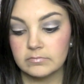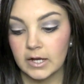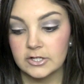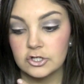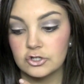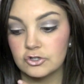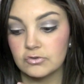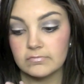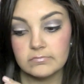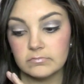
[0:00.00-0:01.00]
I
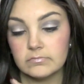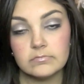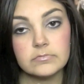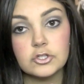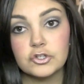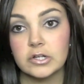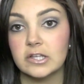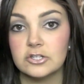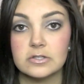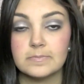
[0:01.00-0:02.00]

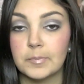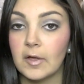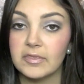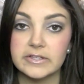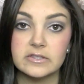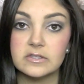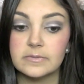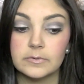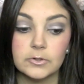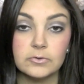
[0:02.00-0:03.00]
strictly just bought this
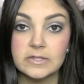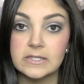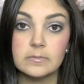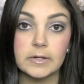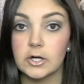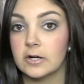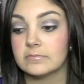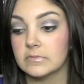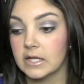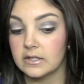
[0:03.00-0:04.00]
to use as a
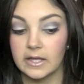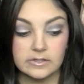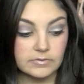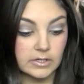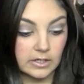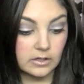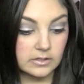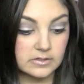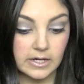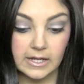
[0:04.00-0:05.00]
mirror. And that's
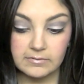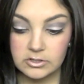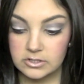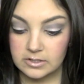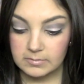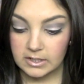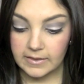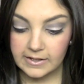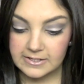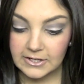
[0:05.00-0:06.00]
ridiculous that I even just admitted
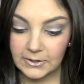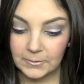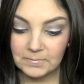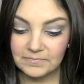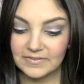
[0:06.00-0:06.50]
that to you.